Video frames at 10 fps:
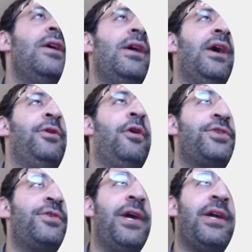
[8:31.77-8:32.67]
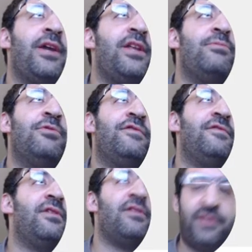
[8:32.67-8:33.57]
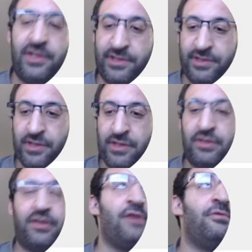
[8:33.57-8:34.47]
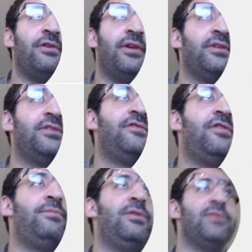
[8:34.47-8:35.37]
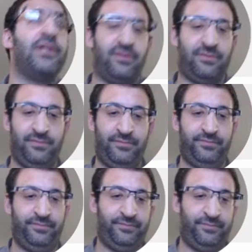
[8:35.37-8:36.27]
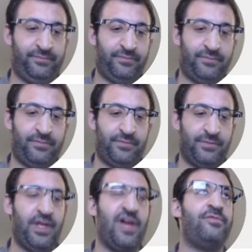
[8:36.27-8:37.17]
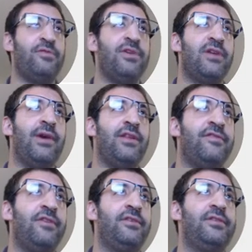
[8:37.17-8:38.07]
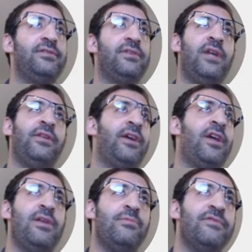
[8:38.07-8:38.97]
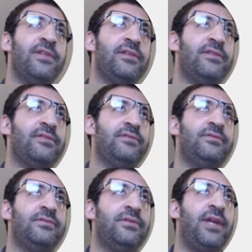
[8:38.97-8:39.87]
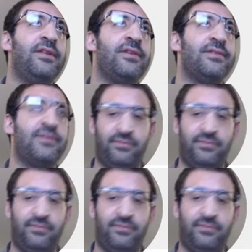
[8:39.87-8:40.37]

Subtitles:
And also I can remove this keyword for public. I have public by default, and I can remove it like this.